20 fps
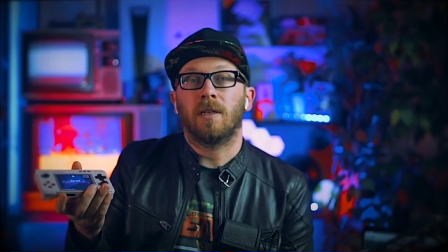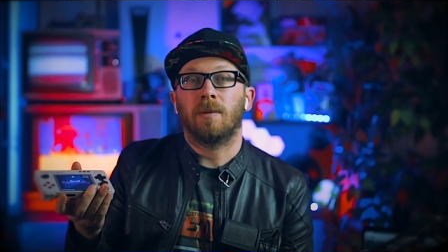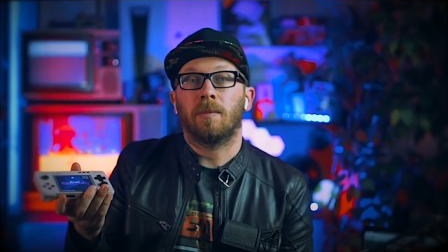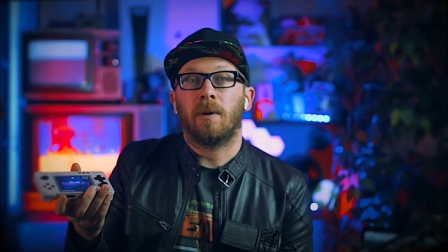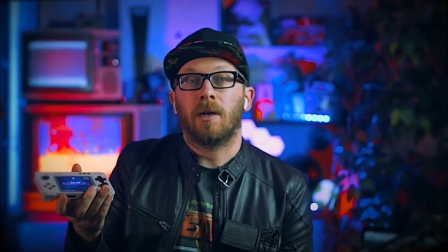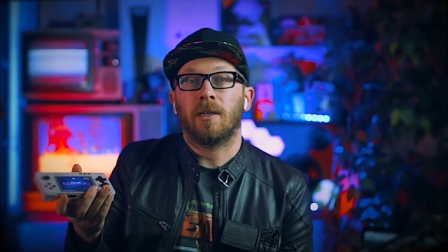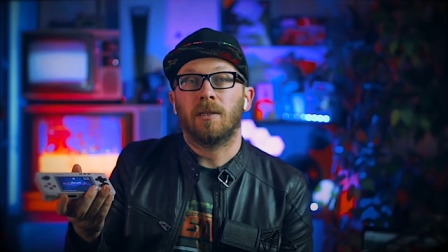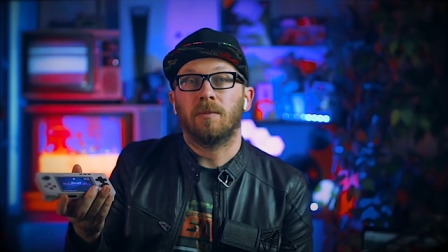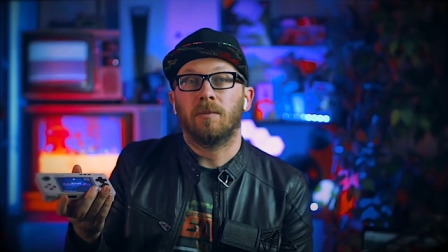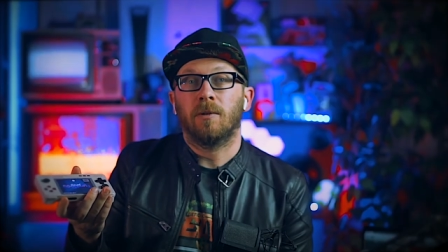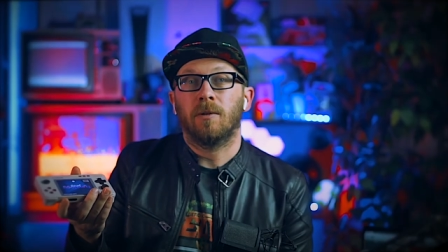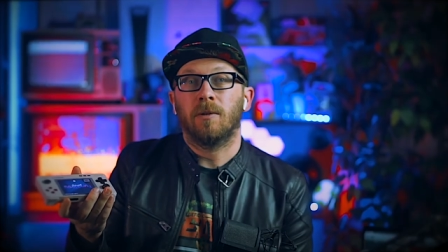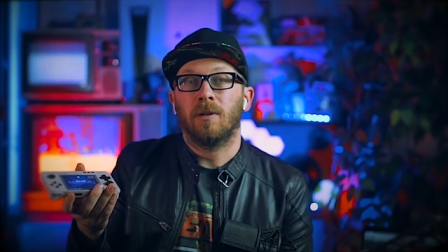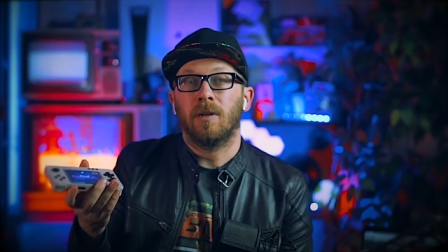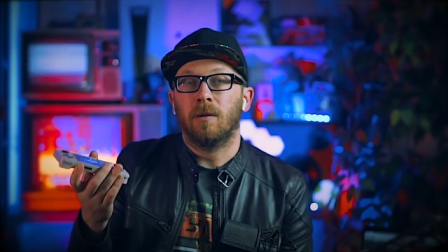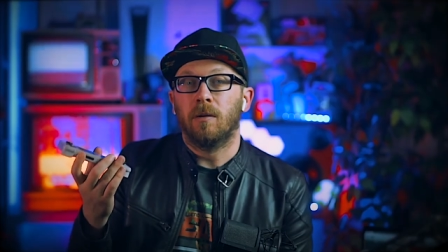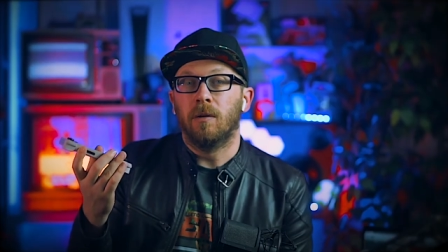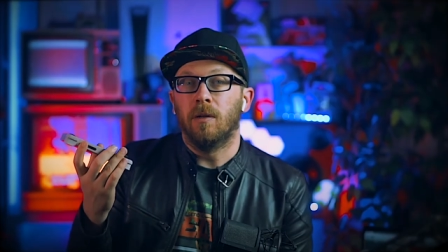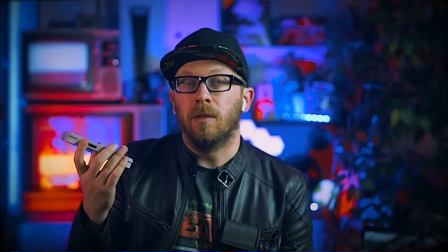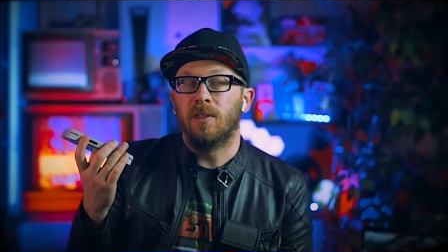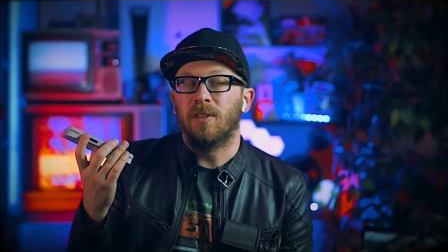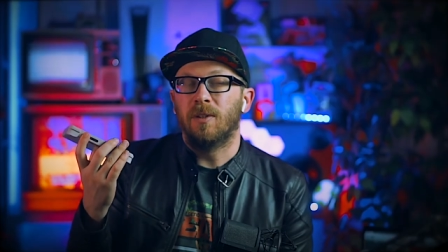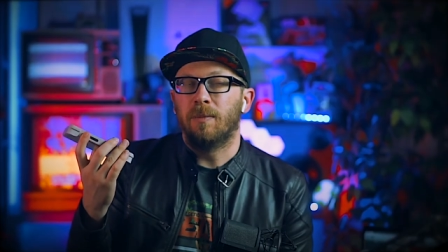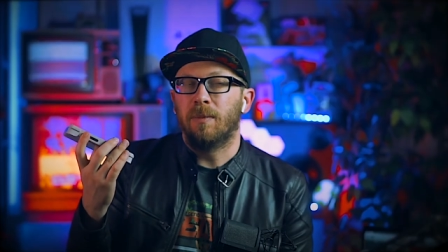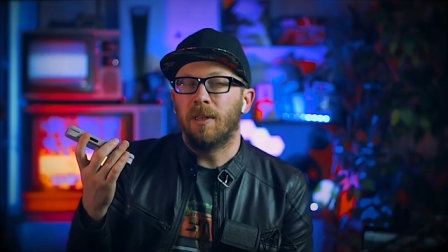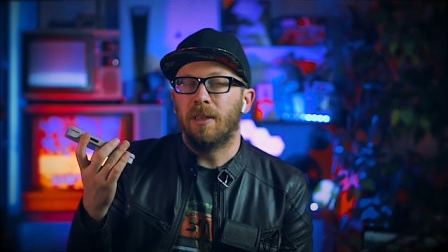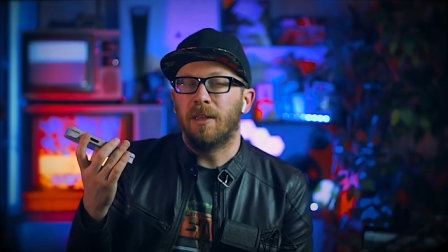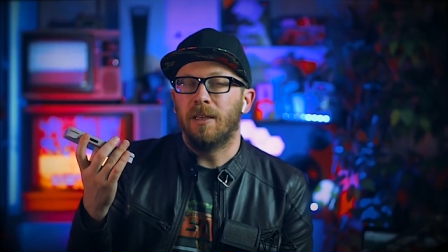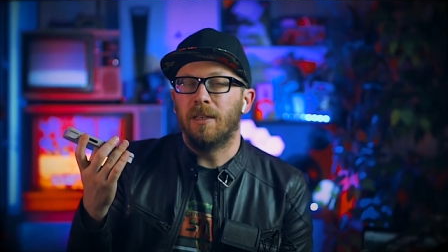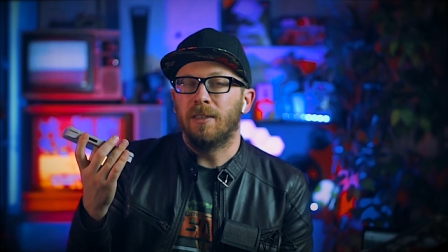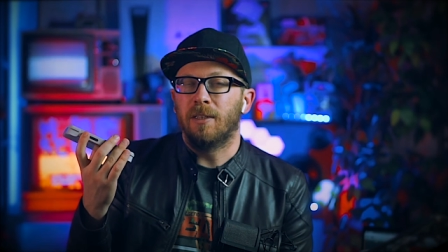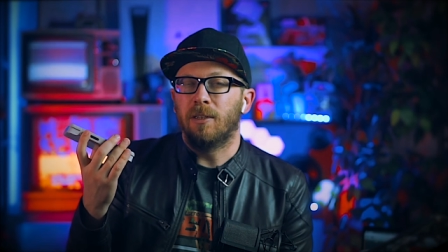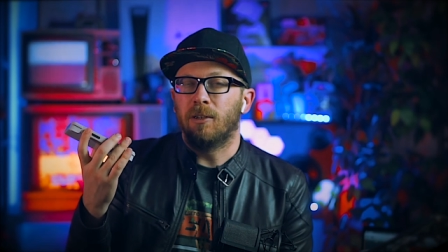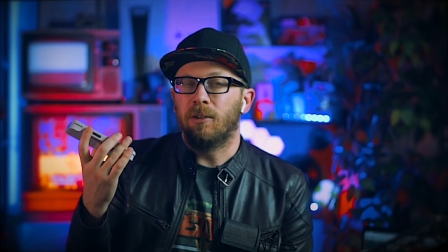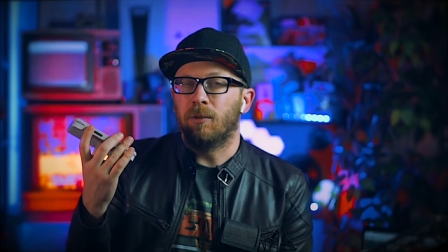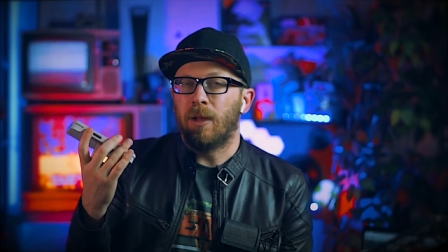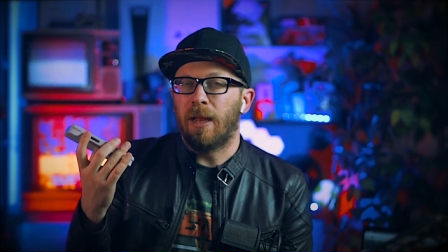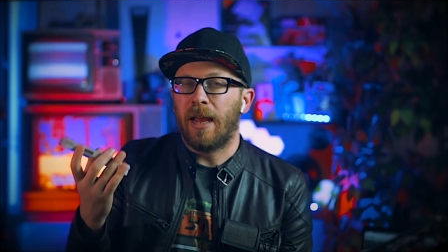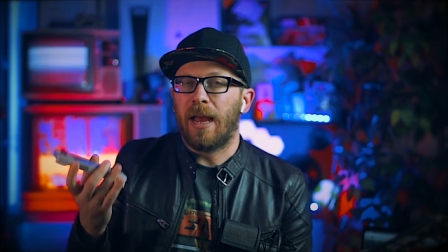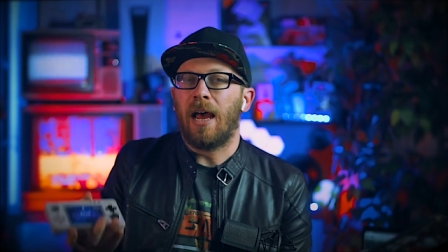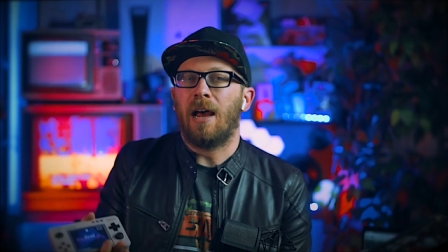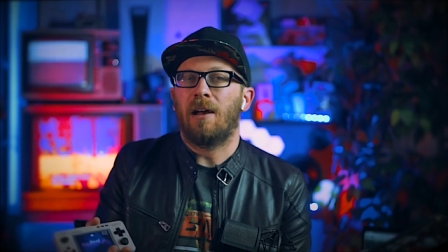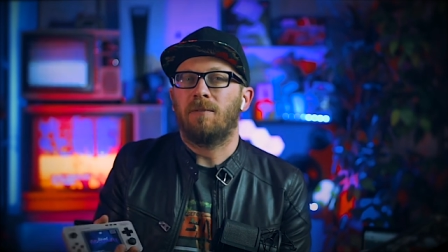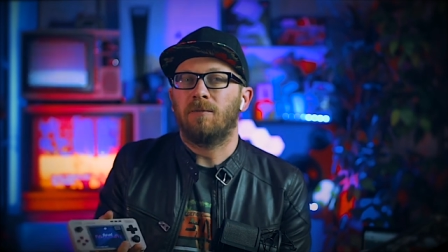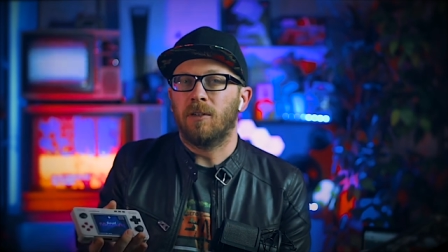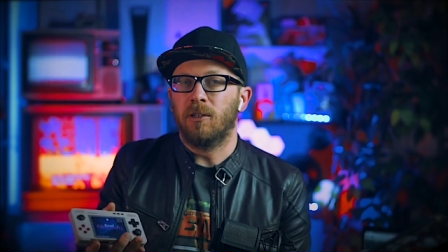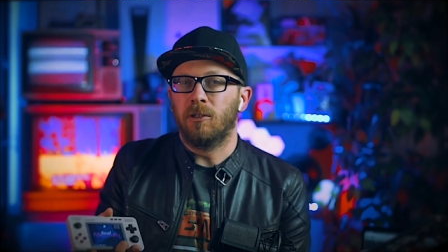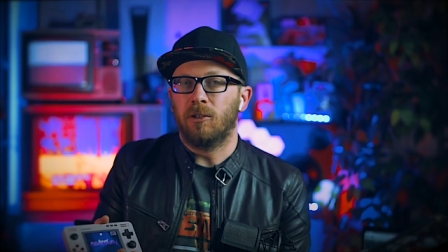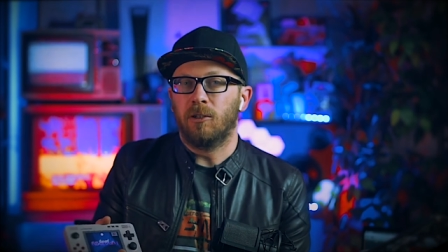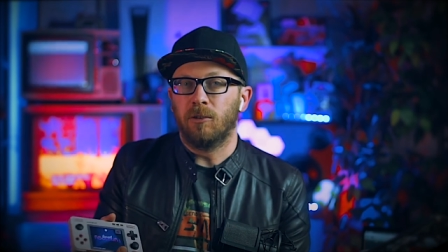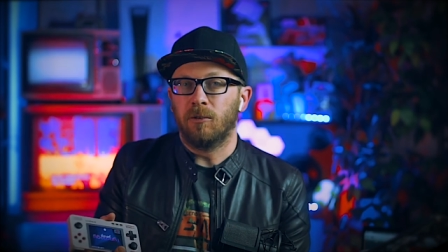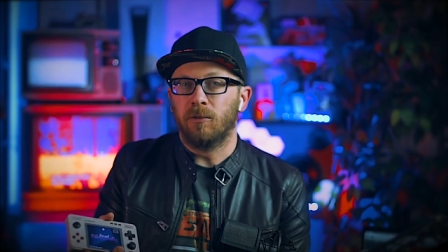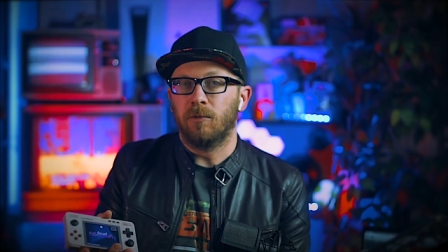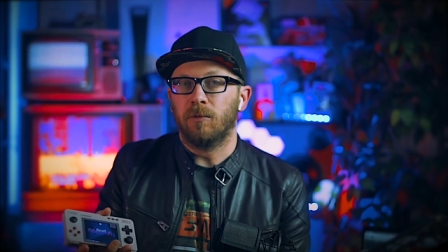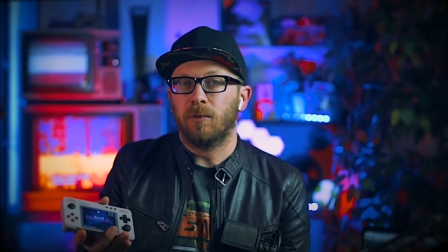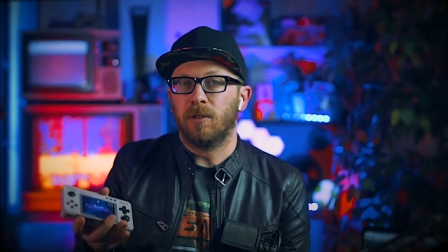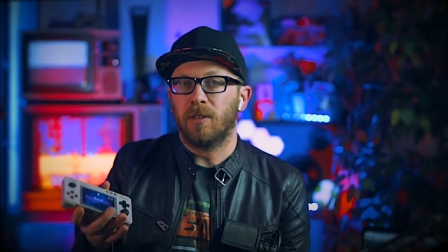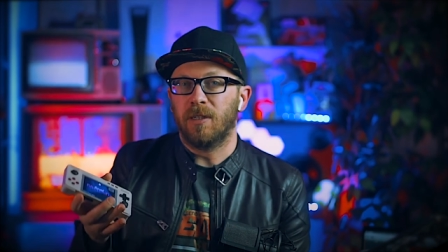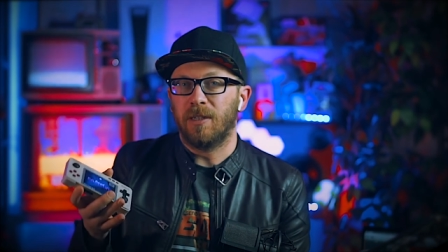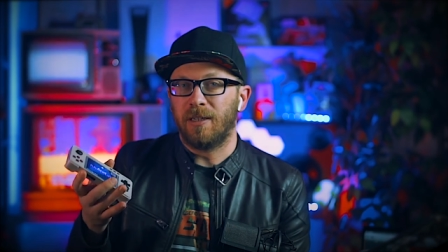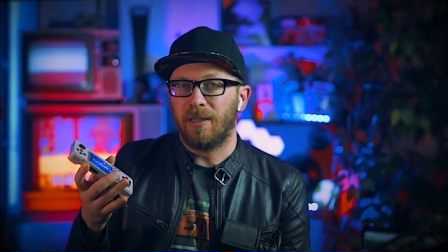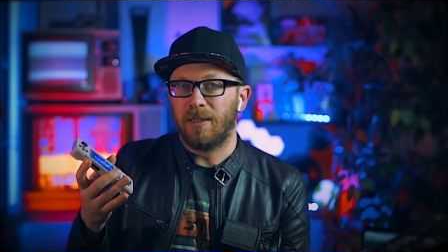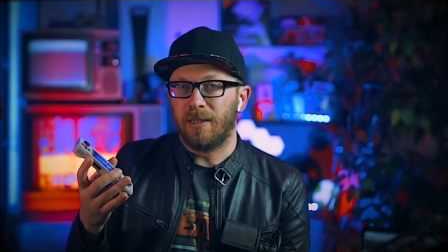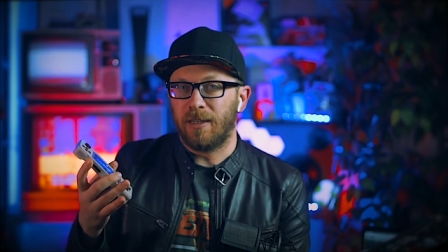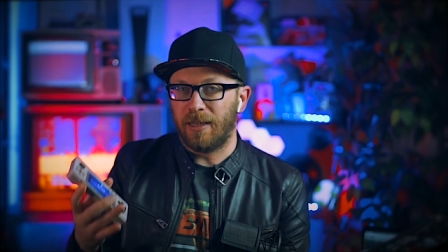as possible. And some of the things that you'll have to do to